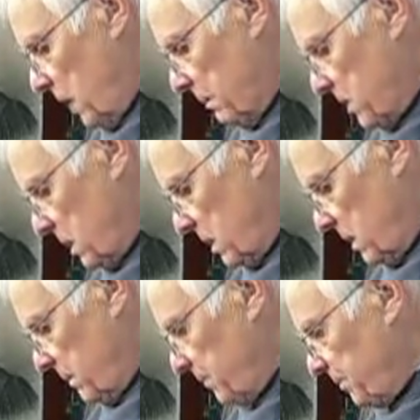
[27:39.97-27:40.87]
chapter
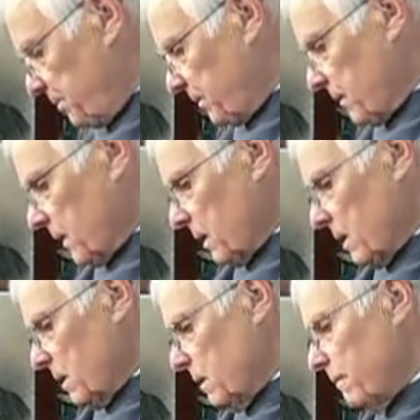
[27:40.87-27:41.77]

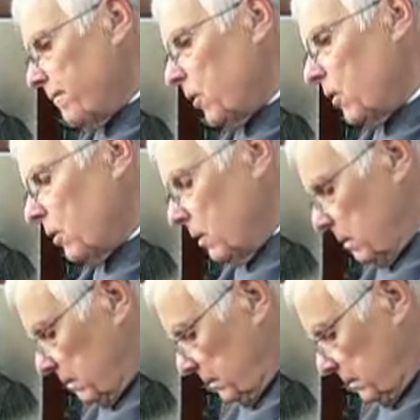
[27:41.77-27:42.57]
four